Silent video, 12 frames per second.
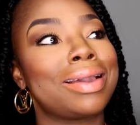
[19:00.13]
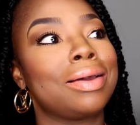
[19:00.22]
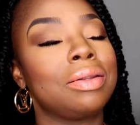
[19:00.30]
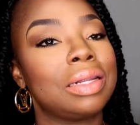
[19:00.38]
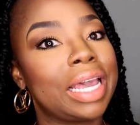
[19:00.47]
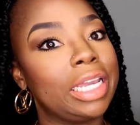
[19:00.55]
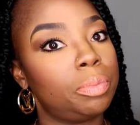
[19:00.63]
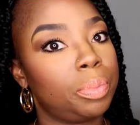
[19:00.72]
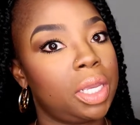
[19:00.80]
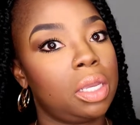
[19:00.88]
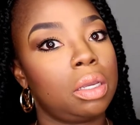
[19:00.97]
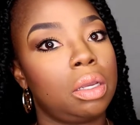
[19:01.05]
like a light
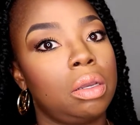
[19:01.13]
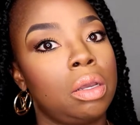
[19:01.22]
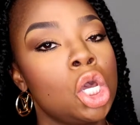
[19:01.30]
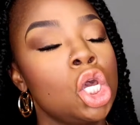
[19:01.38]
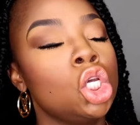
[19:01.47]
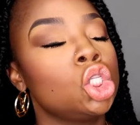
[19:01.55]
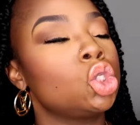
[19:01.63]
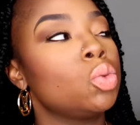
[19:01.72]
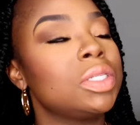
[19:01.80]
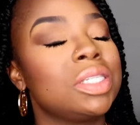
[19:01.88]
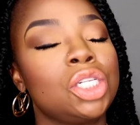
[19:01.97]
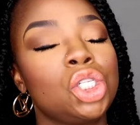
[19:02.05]
pink.
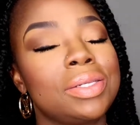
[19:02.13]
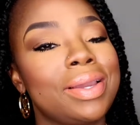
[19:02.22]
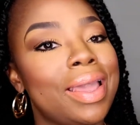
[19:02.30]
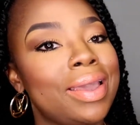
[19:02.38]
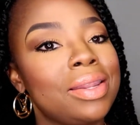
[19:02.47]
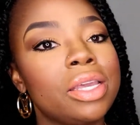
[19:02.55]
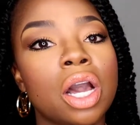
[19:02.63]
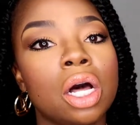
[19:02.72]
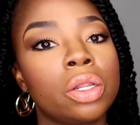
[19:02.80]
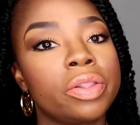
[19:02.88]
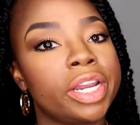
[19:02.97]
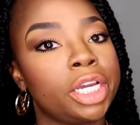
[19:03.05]
So essentially any
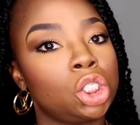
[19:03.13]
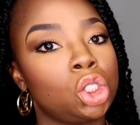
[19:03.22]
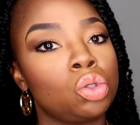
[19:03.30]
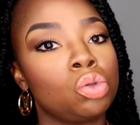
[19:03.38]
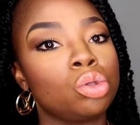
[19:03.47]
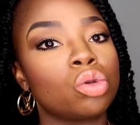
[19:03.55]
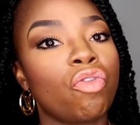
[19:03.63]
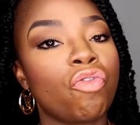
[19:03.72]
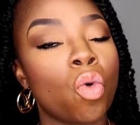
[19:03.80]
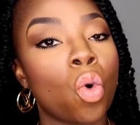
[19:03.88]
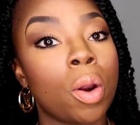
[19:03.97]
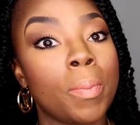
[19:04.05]
color that I choose
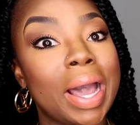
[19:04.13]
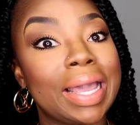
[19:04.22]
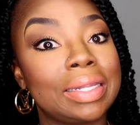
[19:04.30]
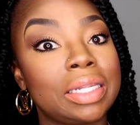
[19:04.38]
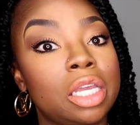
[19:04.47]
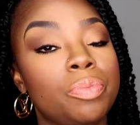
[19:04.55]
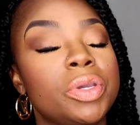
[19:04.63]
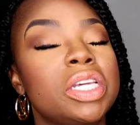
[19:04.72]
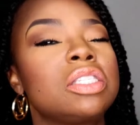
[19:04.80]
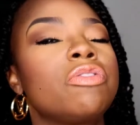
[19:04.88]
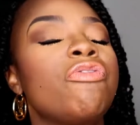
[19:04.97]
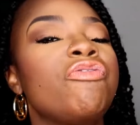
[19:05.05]
for my lip
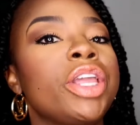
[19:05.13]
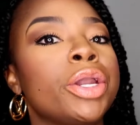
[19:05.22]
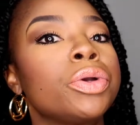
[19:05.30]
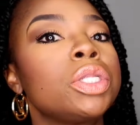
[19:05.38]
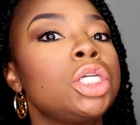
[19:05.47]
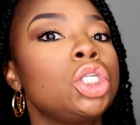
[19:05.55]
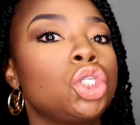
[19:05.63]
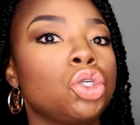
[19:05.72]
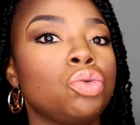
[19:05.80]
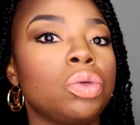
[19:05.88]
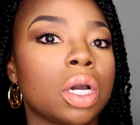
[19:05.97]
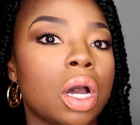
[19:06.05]
is fairly
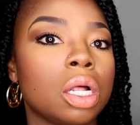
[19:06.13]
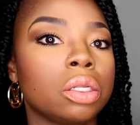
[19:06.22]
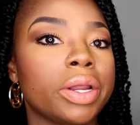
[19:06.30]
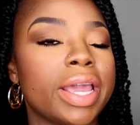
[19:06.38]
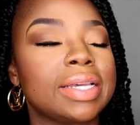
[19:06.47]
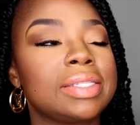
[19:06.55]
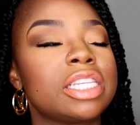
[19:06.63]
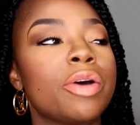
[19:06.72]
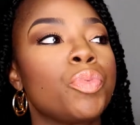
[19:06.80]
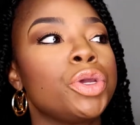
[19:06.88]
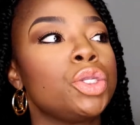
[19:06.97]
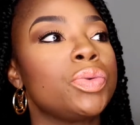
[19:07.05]
true to color,
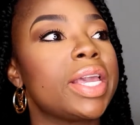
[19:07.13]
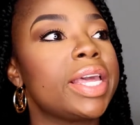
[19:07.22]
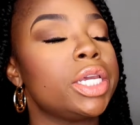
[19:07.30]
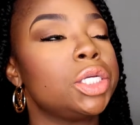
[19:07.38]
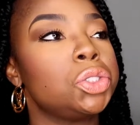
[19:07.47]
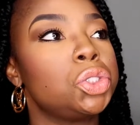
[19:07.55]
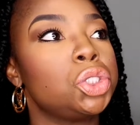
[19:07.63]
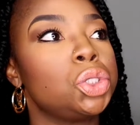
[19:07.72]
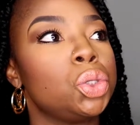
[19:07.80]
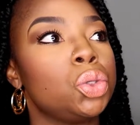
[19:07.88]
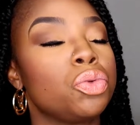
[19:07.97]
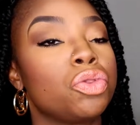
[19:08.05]
except when you get
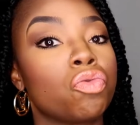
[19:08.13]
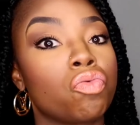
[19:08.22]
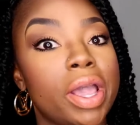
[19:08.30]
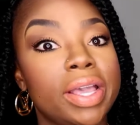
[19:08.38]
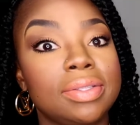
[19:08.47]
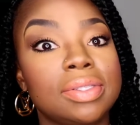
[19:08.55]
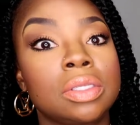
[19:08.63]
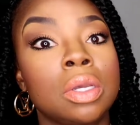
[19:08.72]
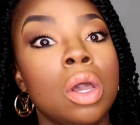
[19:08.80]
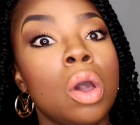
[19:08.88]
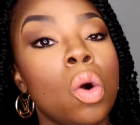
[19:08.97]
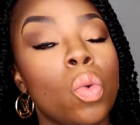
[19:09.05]
into the reds.
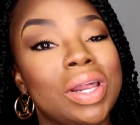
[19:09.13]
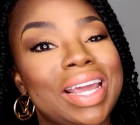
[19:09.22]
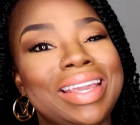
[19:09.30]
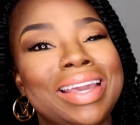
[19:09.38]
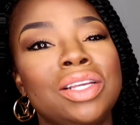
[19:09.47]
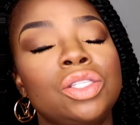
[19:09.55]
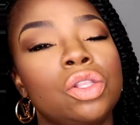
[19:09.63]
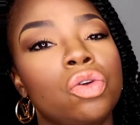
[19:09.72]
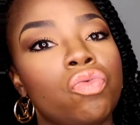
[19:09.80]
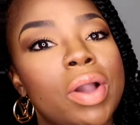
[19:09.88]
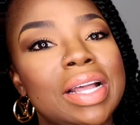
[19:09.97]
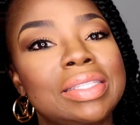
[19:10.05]
When I get into
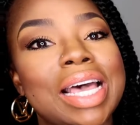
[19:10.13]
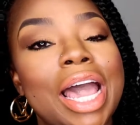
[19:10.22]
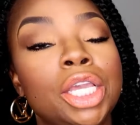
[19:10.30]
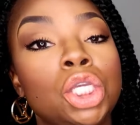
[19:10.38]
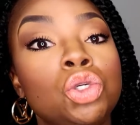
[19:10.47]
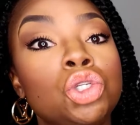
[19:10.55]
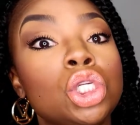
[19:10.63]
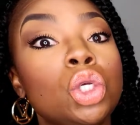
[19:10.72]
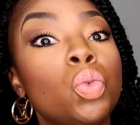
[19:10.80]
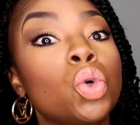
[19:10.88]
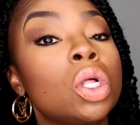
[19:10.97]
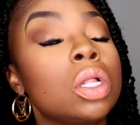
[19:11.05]
the reds, I
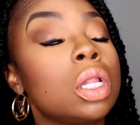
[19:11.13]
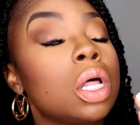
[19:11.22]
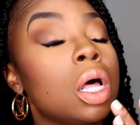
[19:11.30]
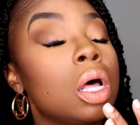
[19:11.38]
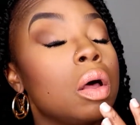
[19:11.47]
usually will